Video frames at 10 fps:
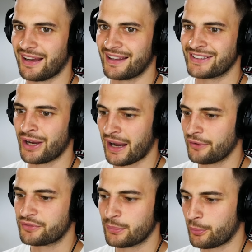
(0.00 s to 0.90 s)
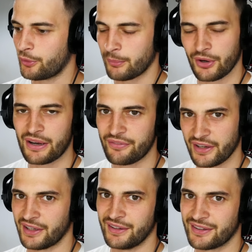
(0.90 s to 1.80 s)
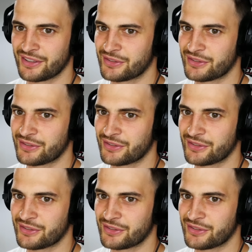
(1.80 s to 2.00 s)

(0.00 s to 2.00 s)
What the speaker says: You have to put more effort in